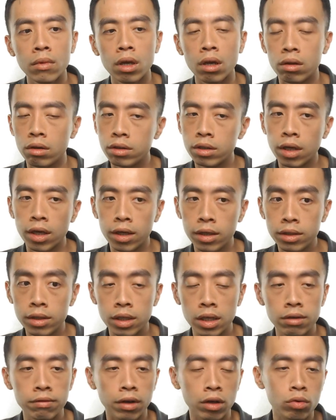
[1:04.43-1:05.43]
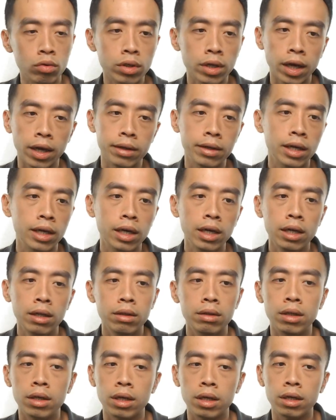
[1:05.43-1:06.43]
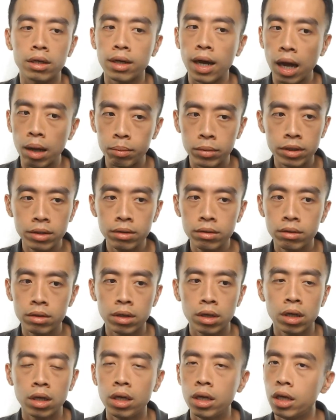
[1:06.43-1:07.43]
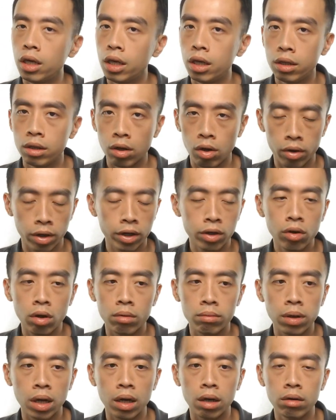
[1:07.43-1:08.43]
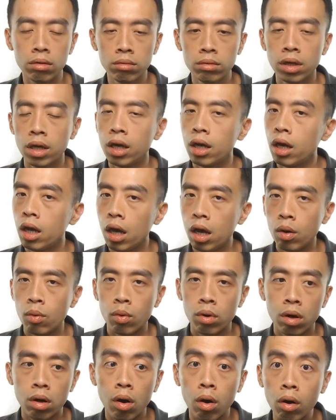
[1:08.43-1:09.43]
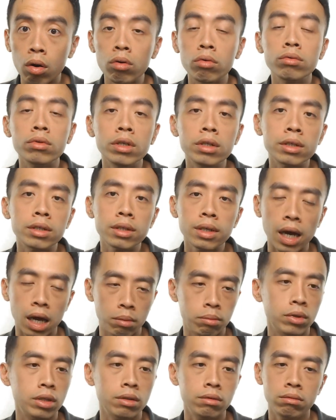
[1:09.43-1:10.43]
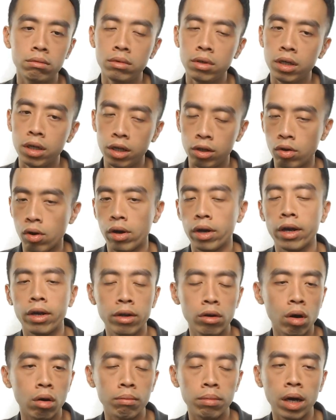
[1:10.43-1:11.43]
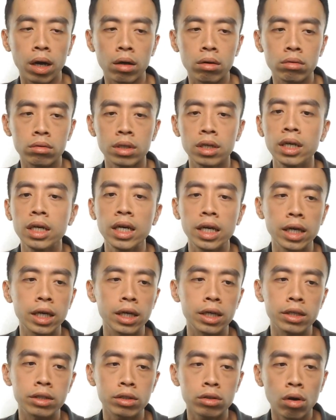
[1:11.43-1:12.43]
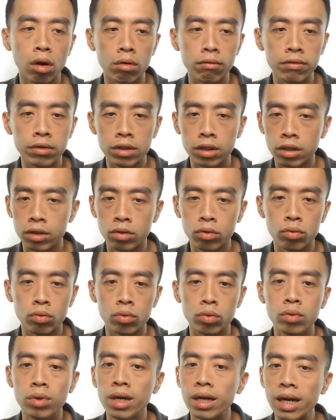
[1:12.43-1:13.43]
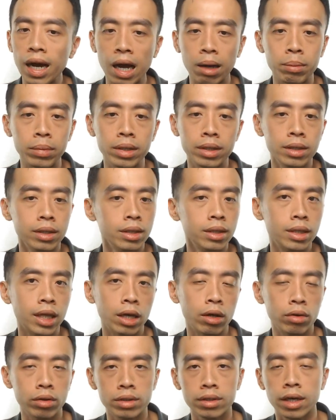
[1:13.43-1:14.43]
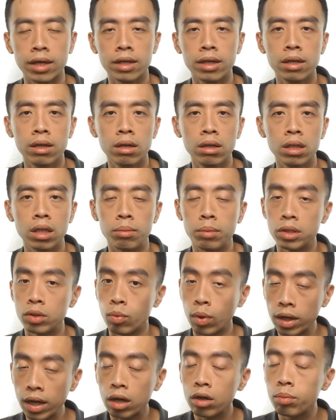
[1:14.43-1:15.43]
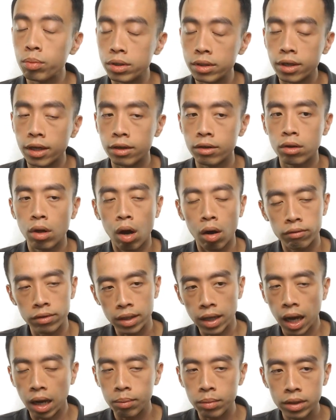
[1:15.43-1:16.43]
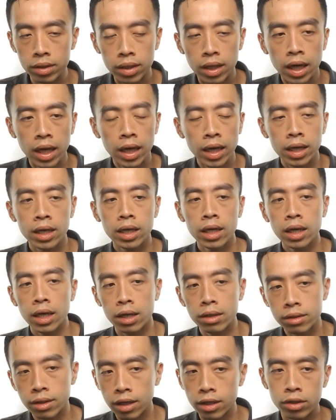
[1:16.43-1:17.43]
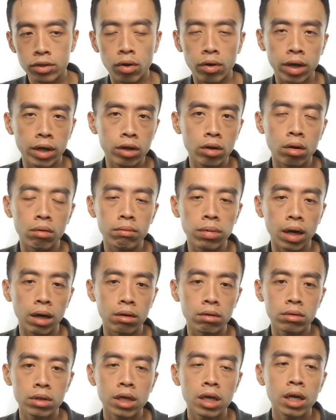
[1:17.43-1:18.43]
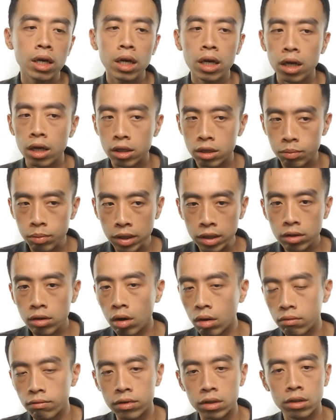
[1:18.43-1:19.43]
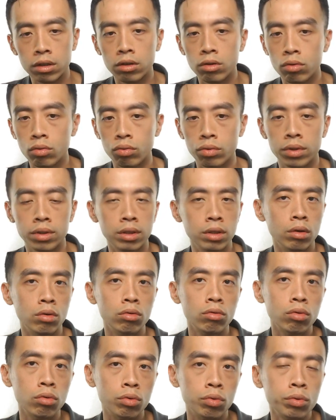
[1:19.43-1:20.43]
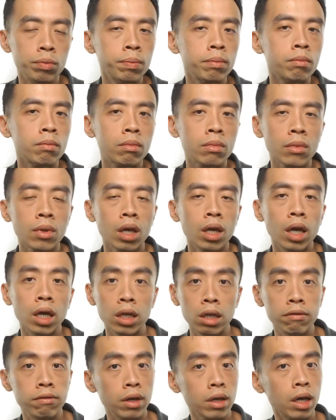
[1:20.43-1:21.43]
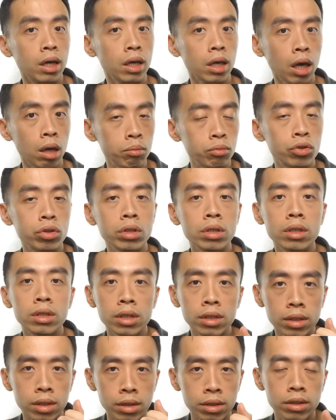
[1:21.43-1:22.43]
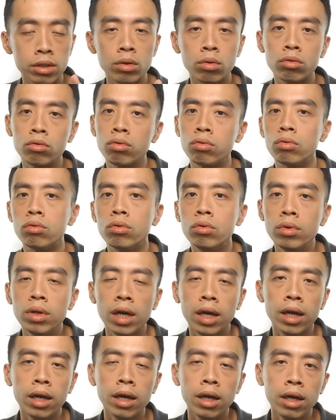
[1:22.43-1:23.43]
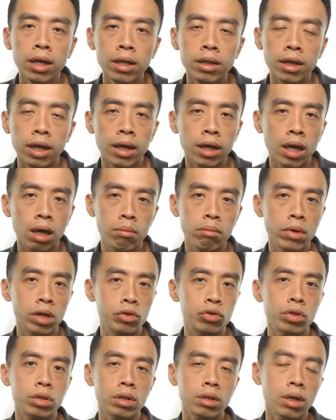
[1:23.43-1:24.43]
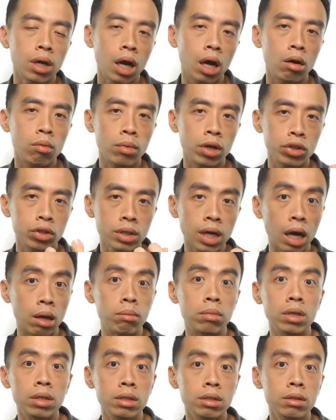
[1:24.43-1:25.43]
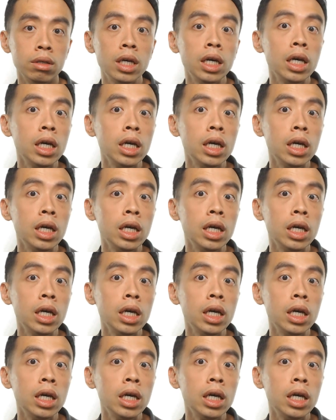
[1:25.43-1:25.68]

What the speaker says: in this case, if I look at the carbon in the organic compound, all this carbon in the organic compound is converted to carbon dioxide. That means 100% of the carbon inside this organic compound is being converted to CO2. And if I can capture this CO2, then I can measure how much carbon